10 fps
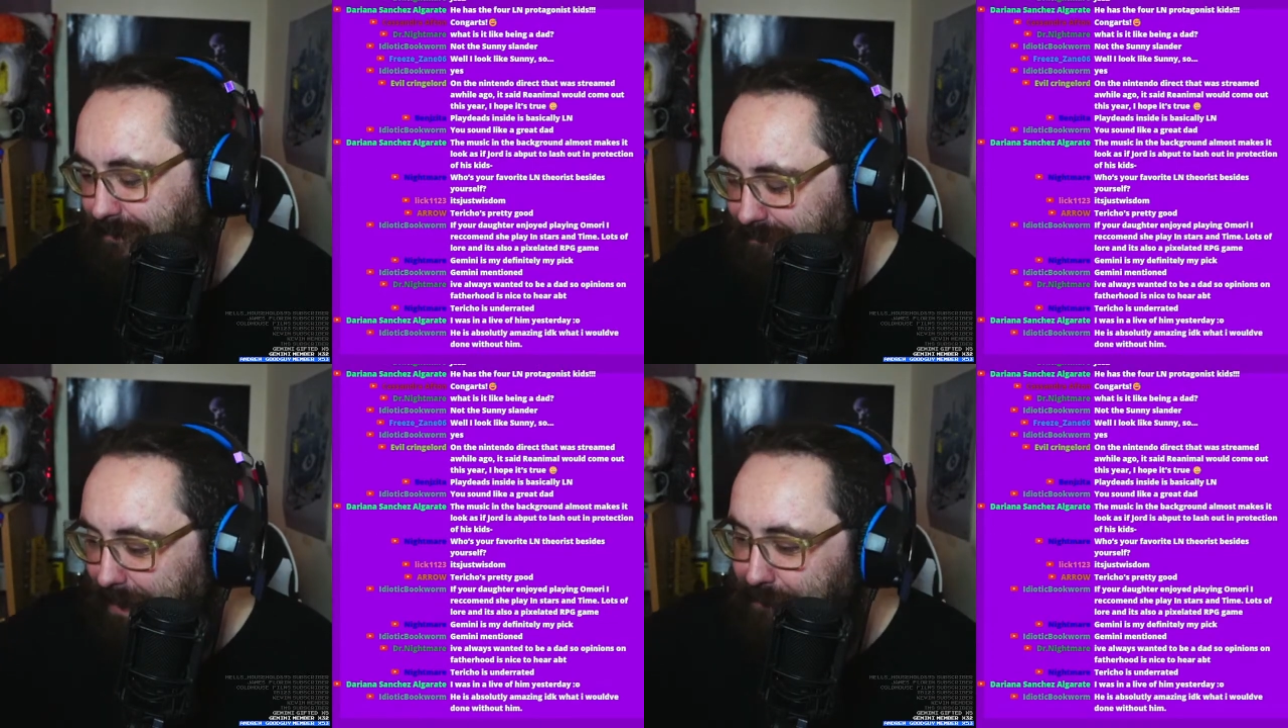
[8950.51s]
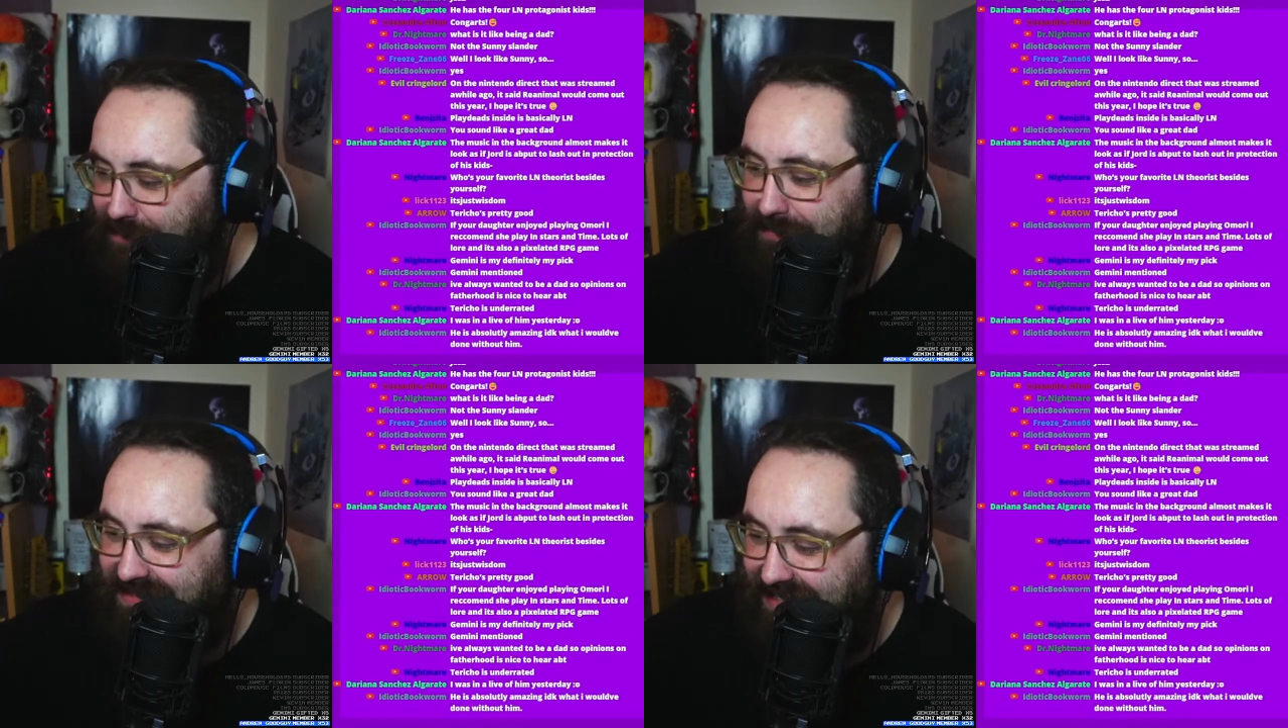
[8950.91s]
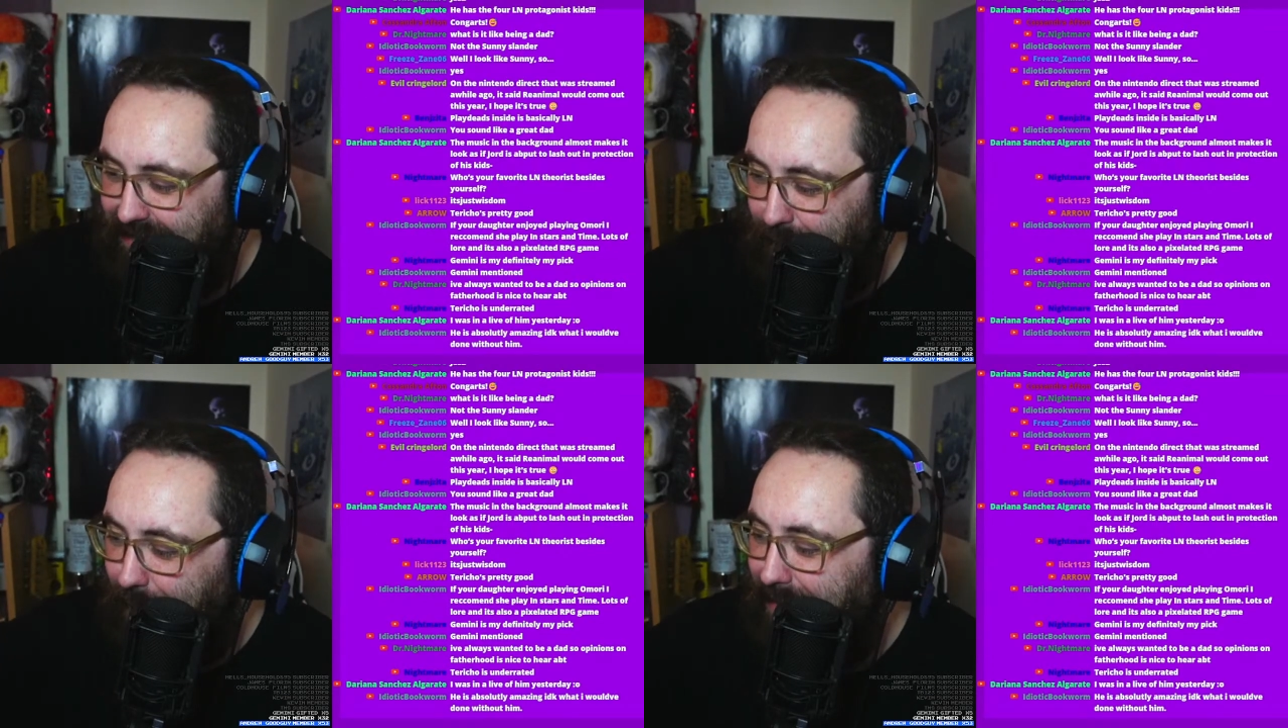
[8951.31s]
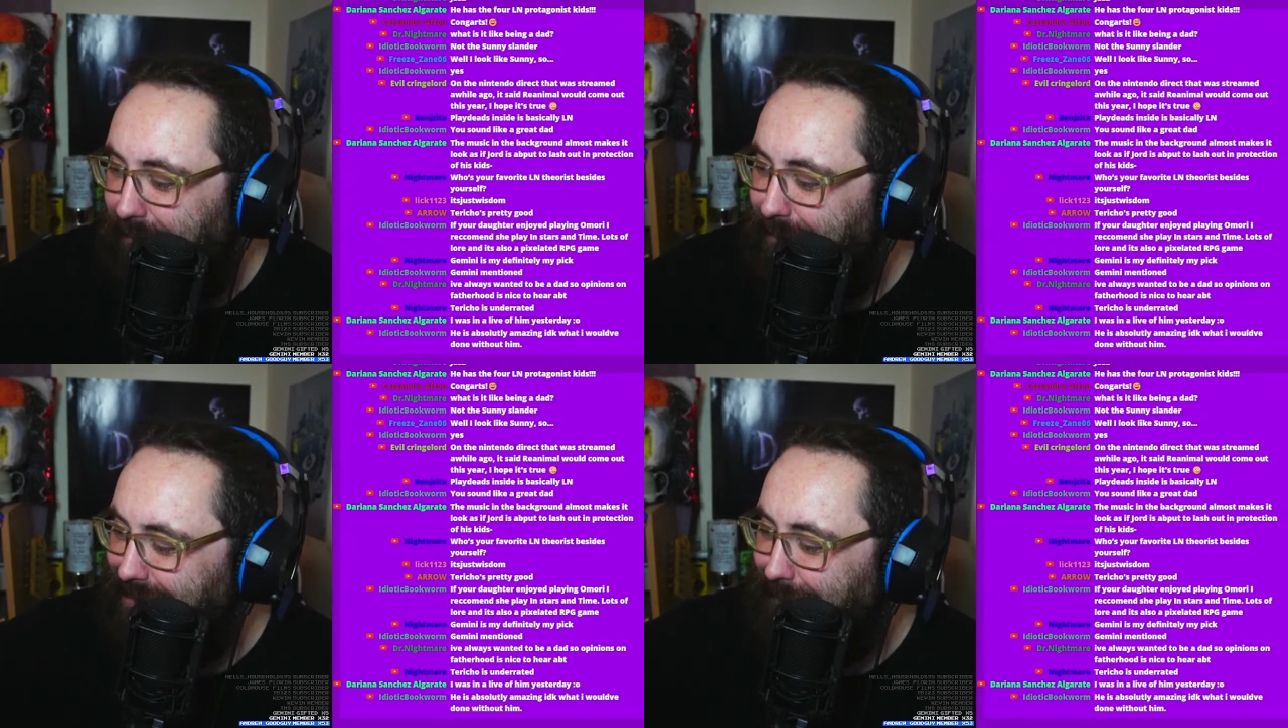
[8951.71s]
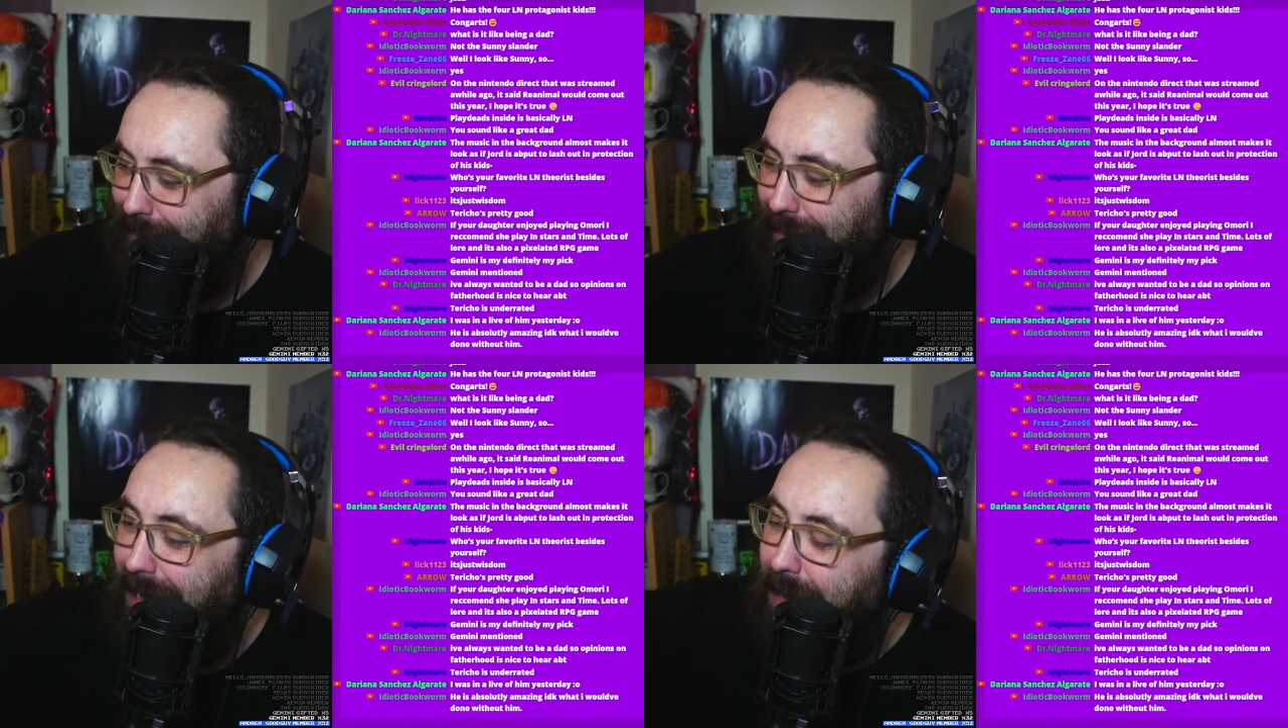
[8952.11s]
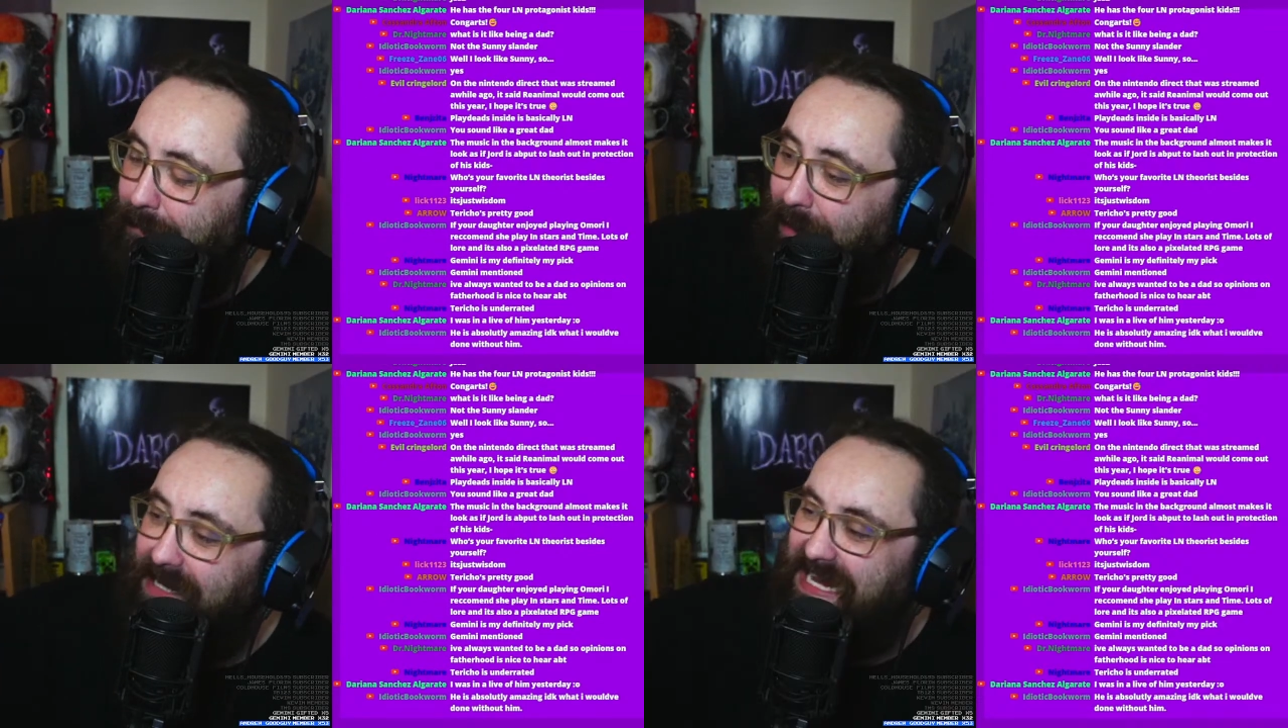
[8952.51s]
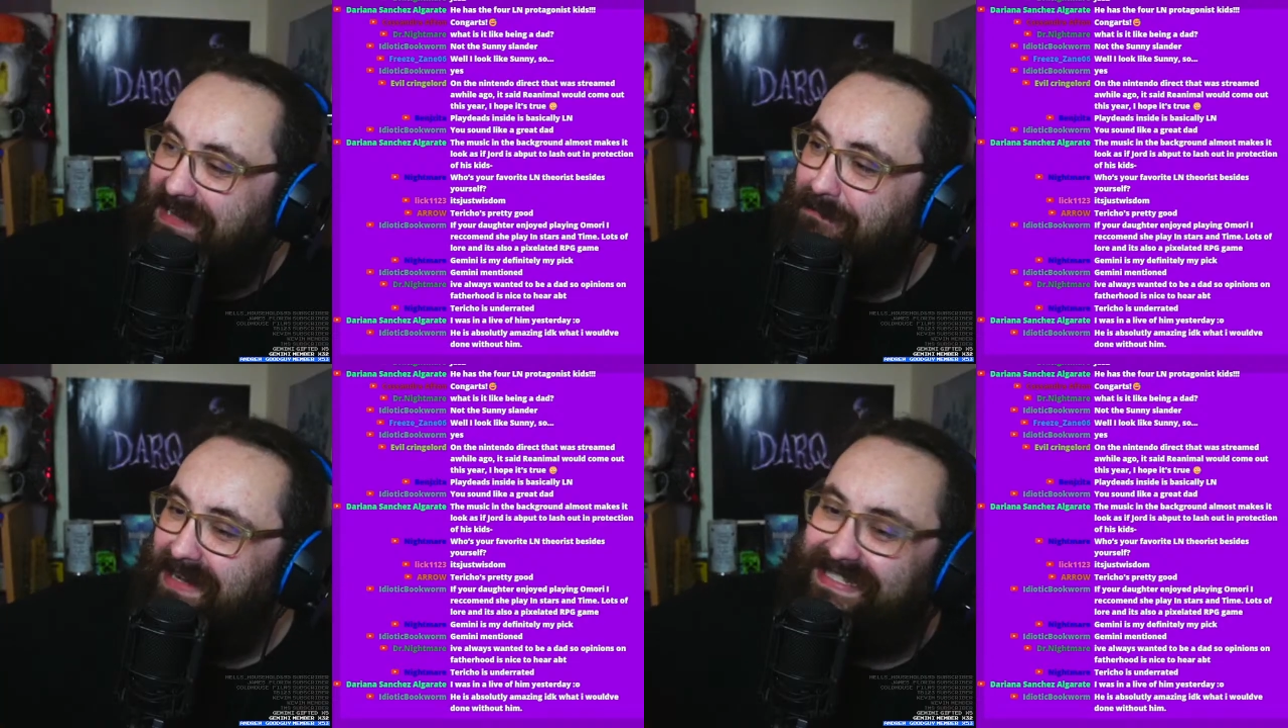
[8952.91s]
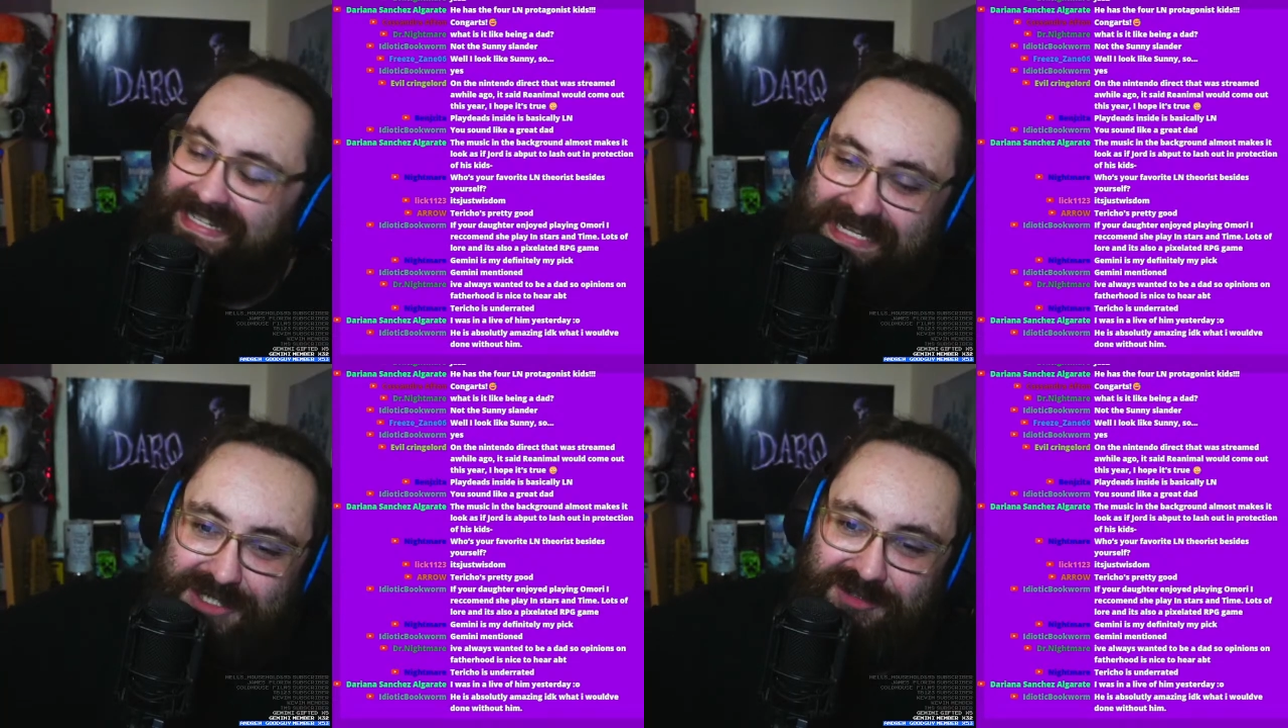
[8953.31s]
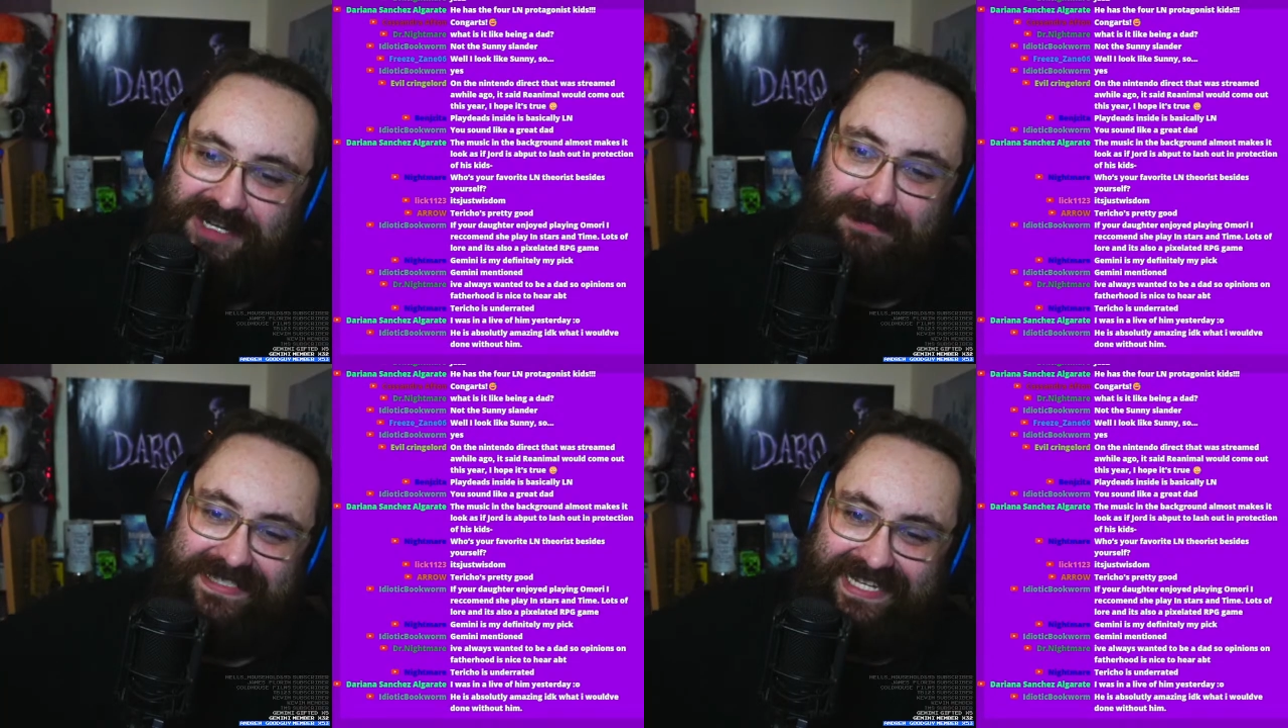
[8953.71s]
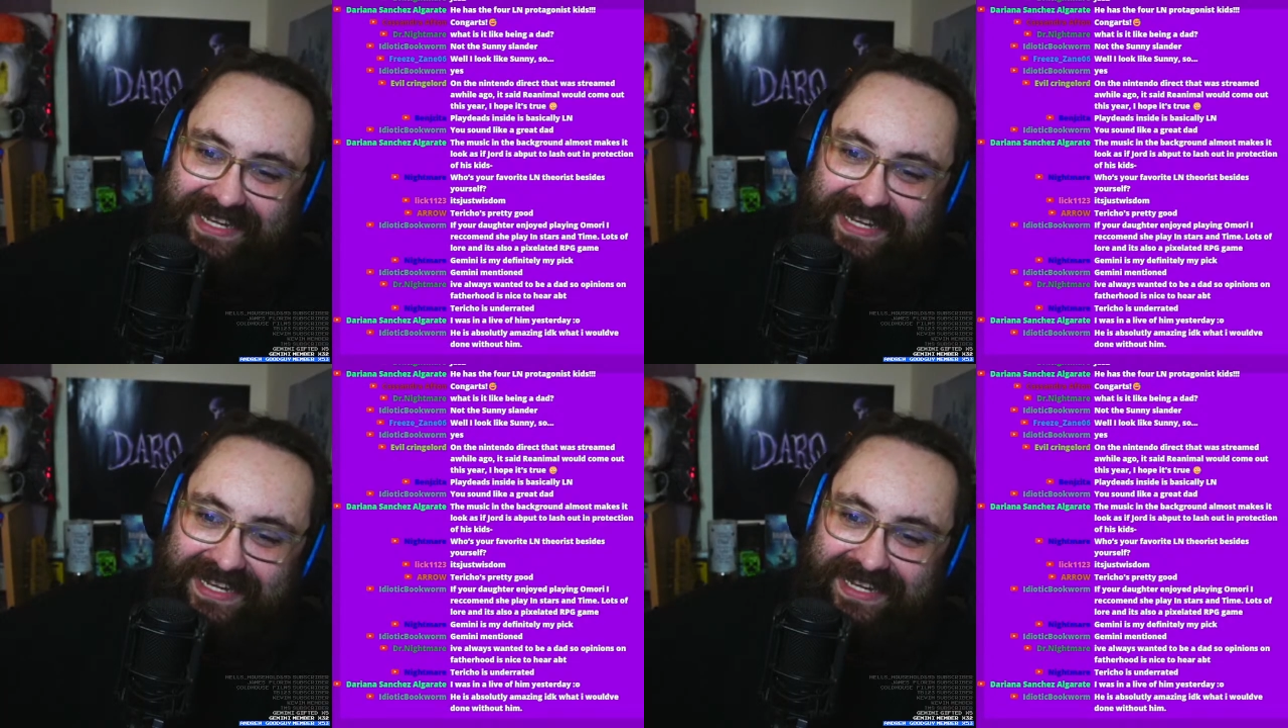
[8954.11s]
memberships to give away for Gemini, but I keep missing his streams